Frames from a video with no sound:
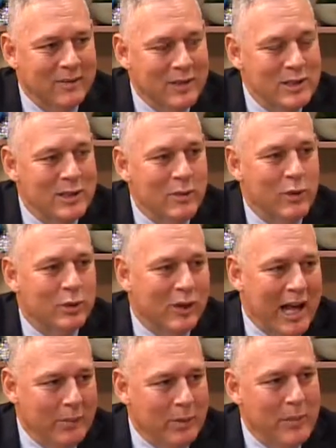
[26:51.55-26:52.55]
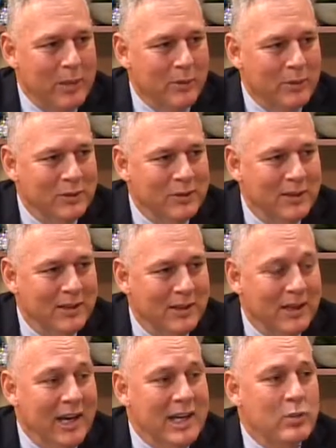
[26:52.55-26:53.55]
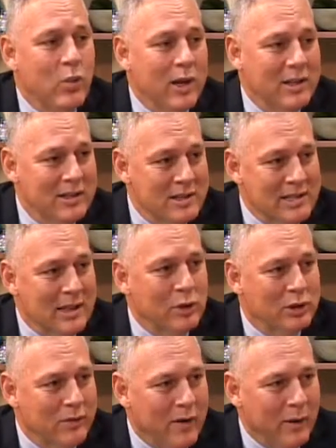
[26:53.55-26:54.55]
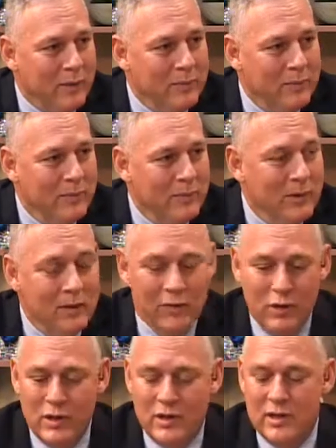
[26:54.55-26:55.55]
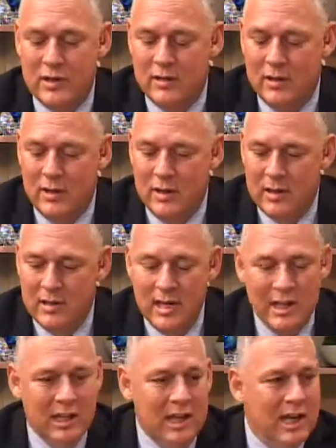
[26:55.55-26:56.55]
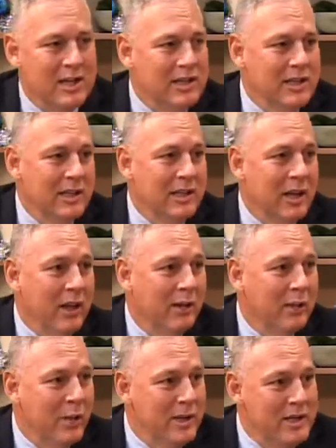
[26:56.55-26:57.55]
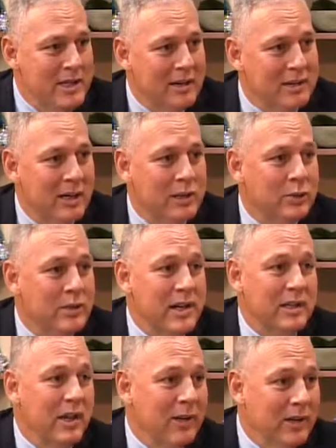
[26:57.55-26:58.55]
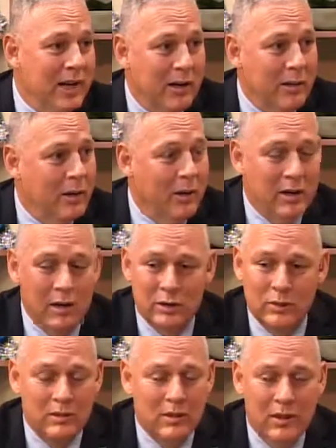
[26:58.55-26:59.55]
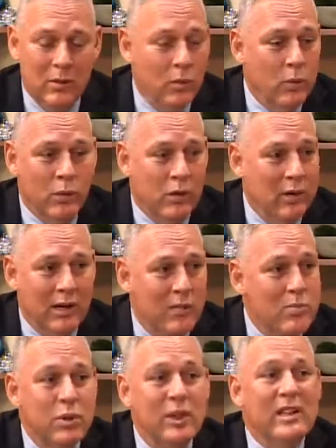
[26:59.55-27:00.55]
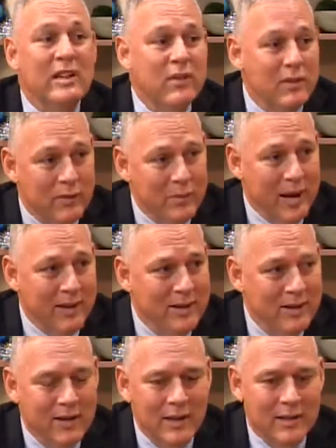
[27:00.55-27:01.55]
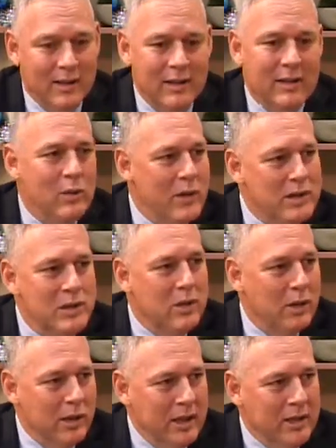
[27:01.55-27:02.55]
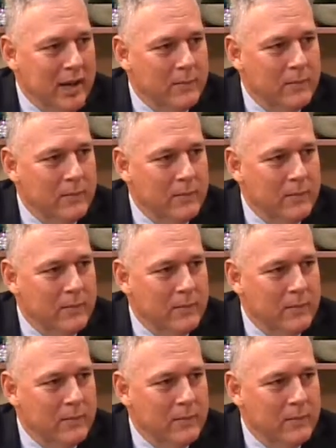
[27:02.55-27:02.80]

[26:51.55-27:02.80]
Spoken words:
Vincent, which are ALBA members, is what St. Lucia followed, versus St. Kitts and the other OECS countries and the other CARICOM countries were completely different from that. Now the U.S. is going to look at that.